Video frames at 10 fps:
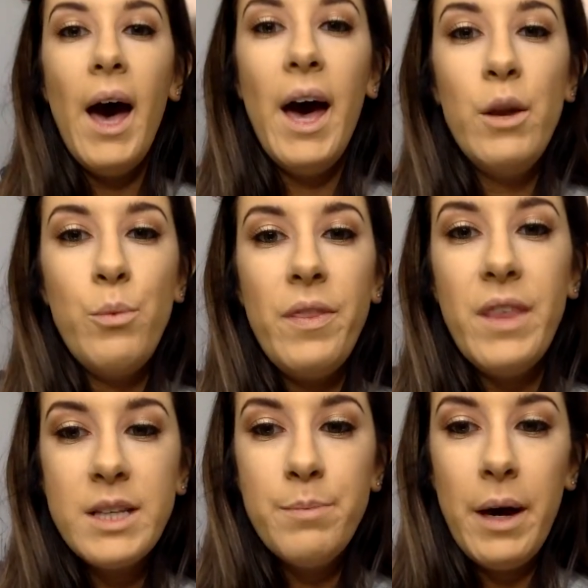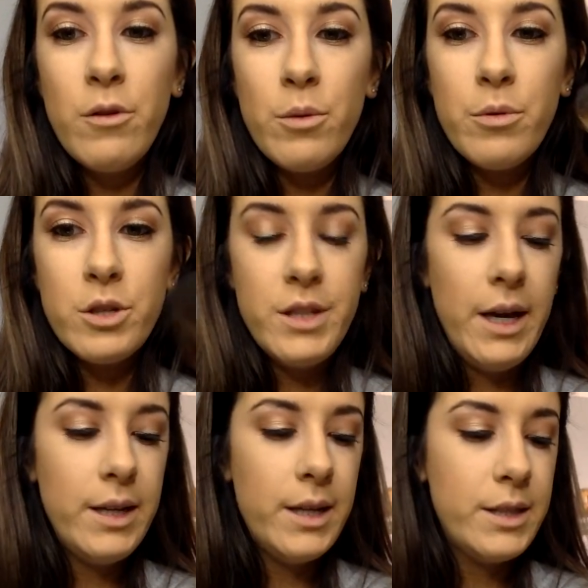And with this powder brush
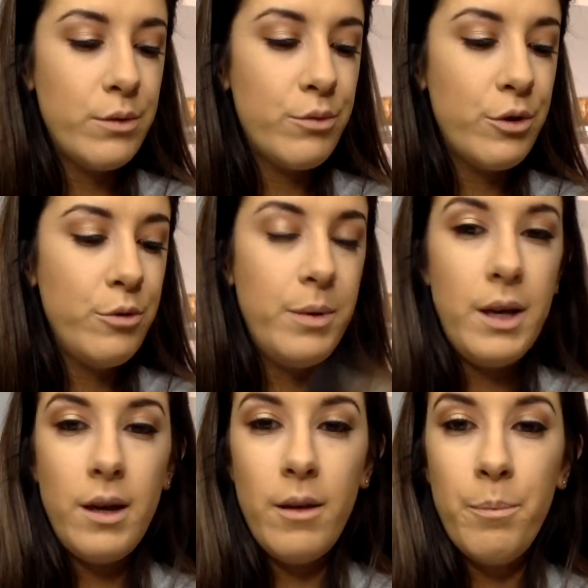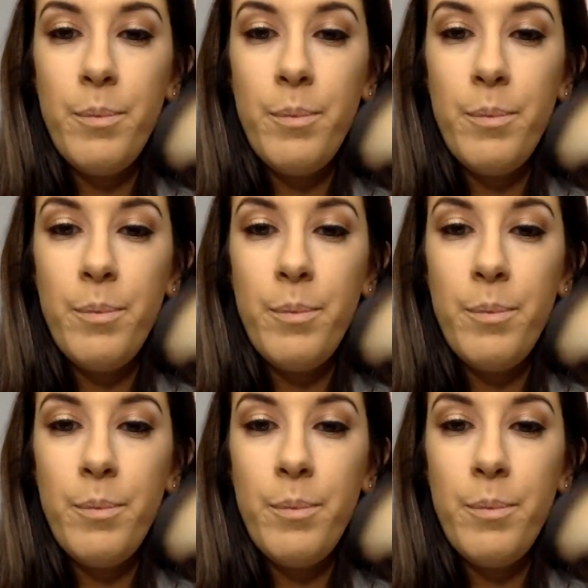then, it's a Ruby